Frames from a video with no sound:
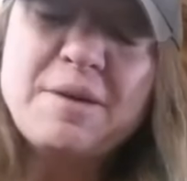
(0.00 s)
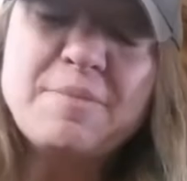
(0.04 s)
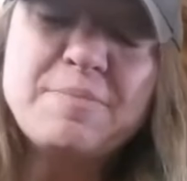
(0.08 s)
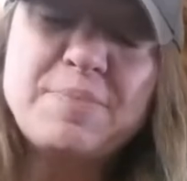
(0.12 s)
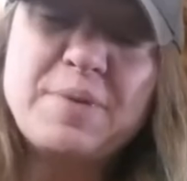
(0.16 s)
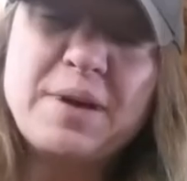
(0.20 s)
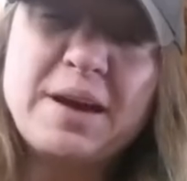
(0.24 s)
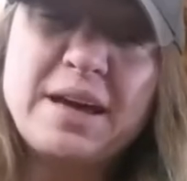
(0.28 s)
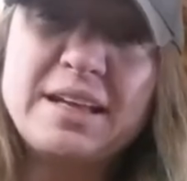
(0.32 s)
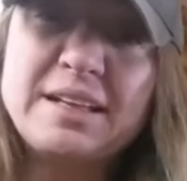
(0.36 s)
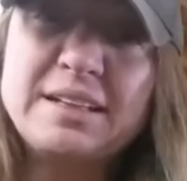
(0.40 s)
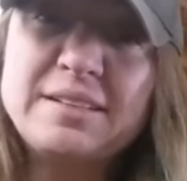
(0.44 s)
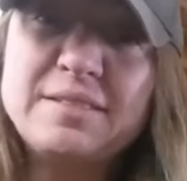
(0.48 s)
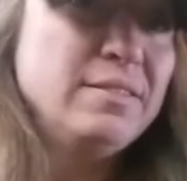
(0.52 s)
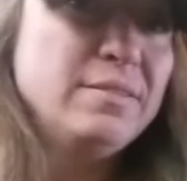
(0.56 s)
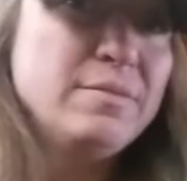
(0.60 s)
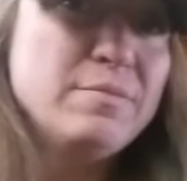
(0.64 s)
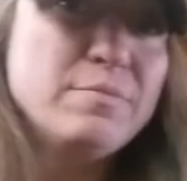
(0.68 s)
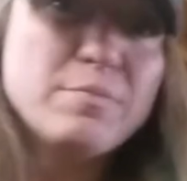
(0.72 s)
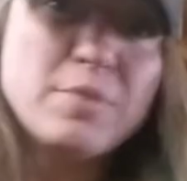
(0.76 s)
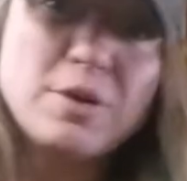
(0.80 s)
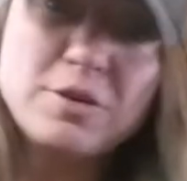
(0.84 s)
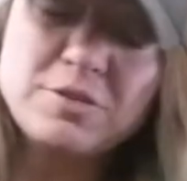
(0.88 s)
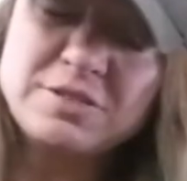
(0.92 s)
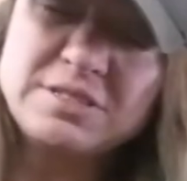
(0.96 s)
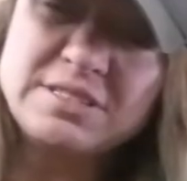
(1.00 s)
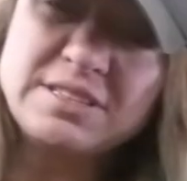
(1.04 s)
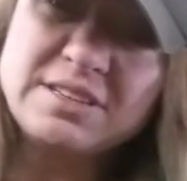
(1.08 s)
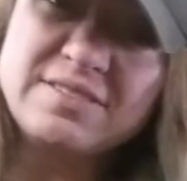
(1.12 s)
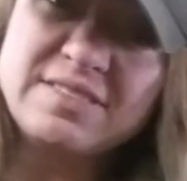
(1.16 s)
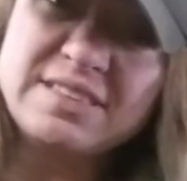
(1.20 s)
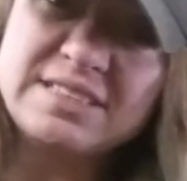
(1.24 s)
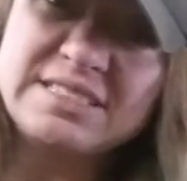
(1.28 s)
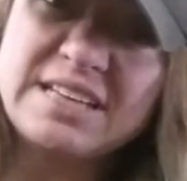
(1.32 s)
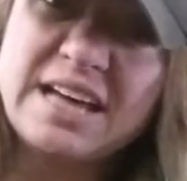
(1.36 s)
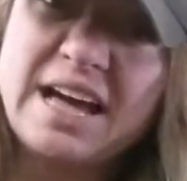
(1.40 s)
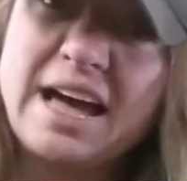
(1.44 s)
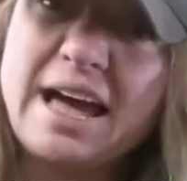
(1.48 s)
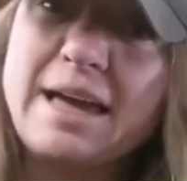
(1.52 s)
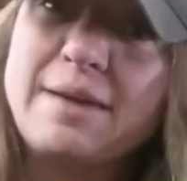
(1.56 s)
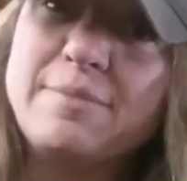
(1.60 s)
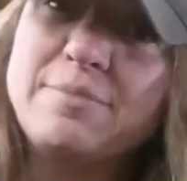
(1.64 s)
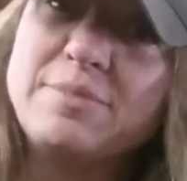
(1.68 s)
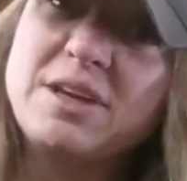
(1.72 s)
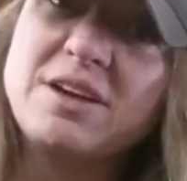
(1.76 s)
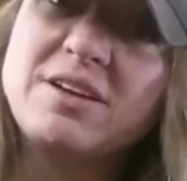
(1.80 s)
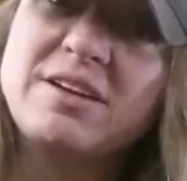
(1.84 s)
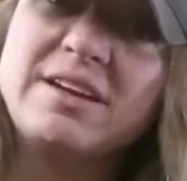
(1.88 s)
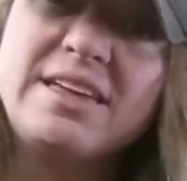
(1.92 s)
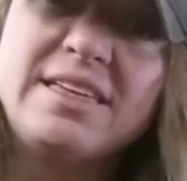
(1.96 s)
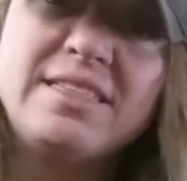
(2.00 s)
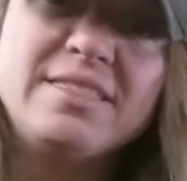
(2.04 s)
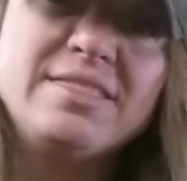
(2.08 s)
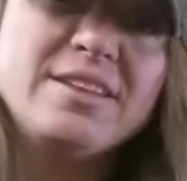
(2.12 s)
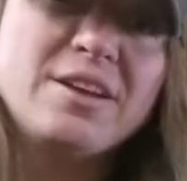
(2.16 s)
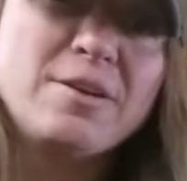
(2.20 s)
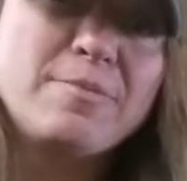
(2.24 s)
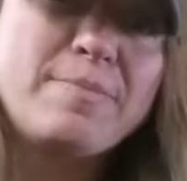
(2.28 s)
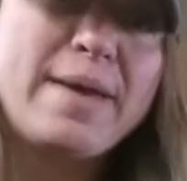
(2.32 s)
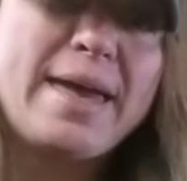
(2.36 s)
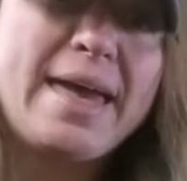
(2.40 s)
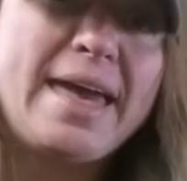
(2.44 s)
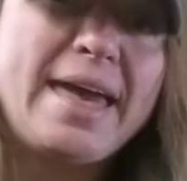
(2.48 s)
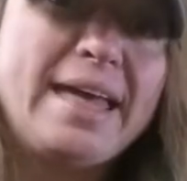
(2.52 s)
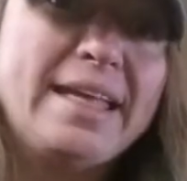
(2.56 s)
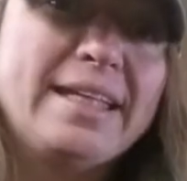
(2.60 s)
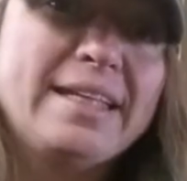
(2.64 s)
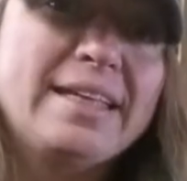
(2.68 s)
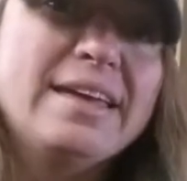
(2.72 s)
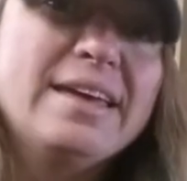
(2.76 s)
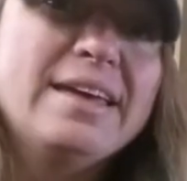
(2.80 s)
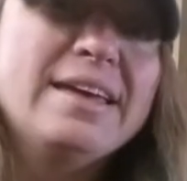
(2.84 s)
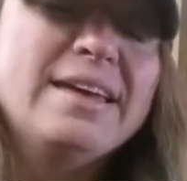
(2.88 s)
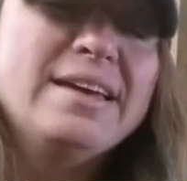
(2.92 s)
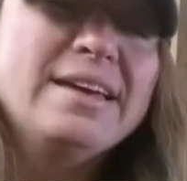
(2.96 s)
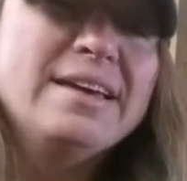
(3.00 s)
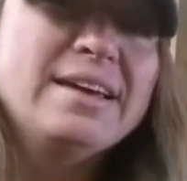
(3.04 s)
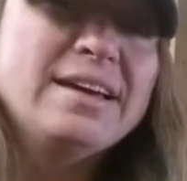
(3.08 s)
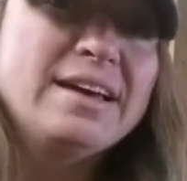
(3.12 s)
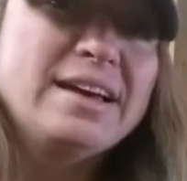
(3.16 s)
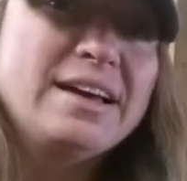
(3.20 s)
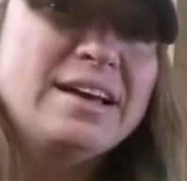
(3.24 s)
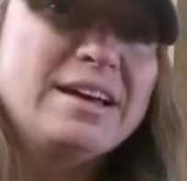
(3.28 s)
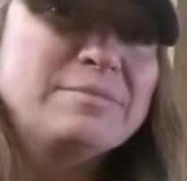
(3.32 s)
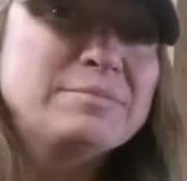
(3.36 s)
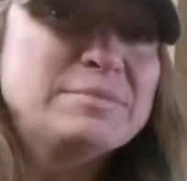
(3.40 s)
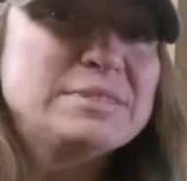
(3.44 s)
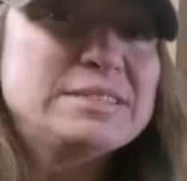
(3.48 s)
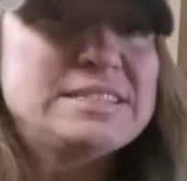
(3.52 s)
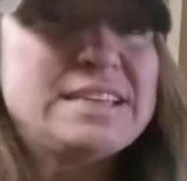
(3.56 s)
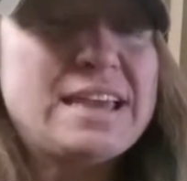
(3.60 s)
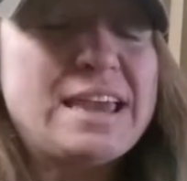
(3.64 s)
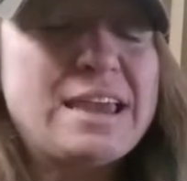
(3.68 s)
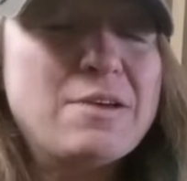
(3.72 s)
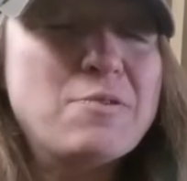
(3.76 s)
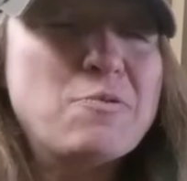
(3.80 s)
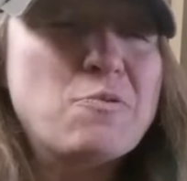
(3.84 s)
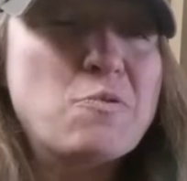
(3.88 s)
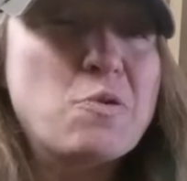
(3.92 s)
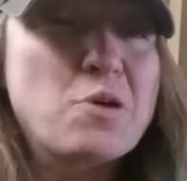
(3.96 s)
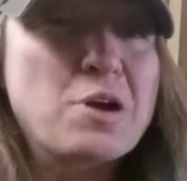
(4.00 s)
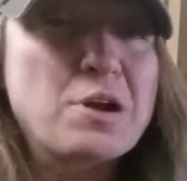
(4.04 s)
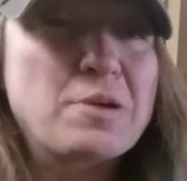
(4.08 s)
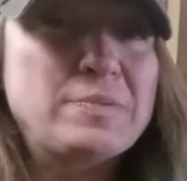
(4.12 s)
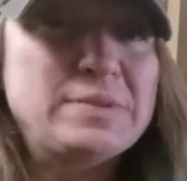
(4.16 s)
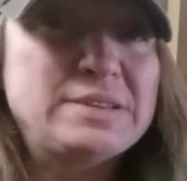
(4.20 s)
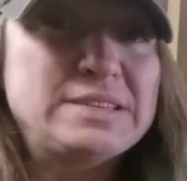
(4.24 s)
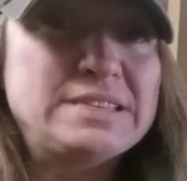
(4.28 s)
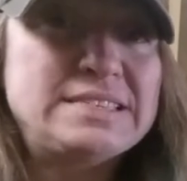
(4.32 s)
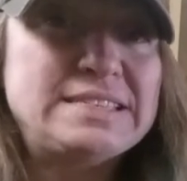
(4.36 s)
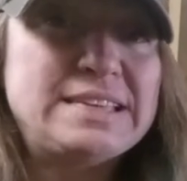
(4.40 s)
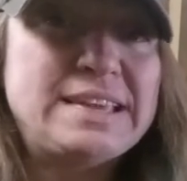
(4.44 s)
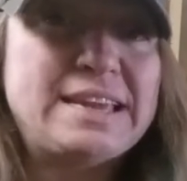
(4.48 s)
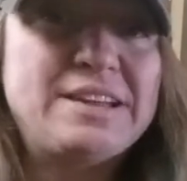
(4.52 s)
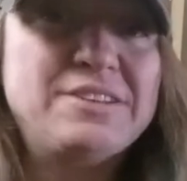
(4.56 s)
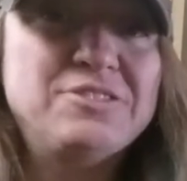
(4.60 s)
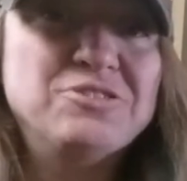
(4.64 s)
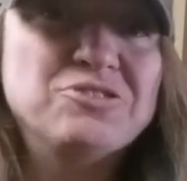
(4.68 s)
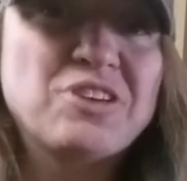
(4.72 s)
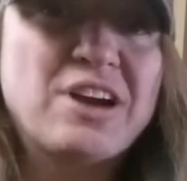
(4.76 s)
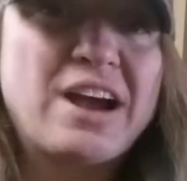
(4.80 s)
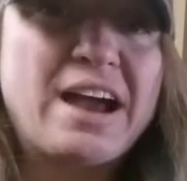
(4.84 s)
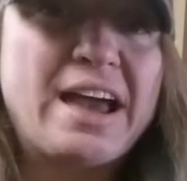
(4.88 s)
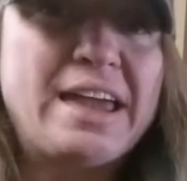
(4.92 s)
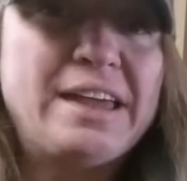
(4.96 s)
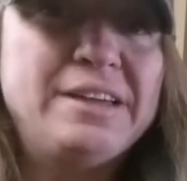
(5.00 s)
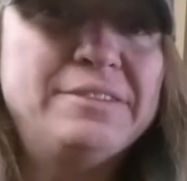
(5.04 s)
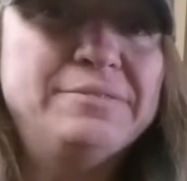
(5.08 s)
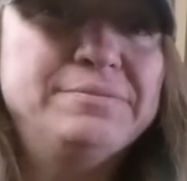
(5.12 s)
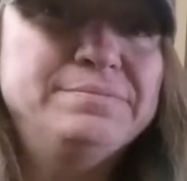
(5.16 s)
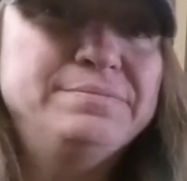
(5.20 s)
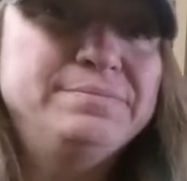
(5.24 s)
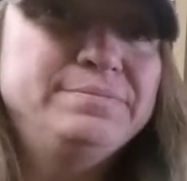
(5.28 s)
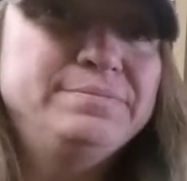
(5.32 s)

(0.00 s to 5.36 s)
but most of the time they're in their pen, um, staying warm and staying dry.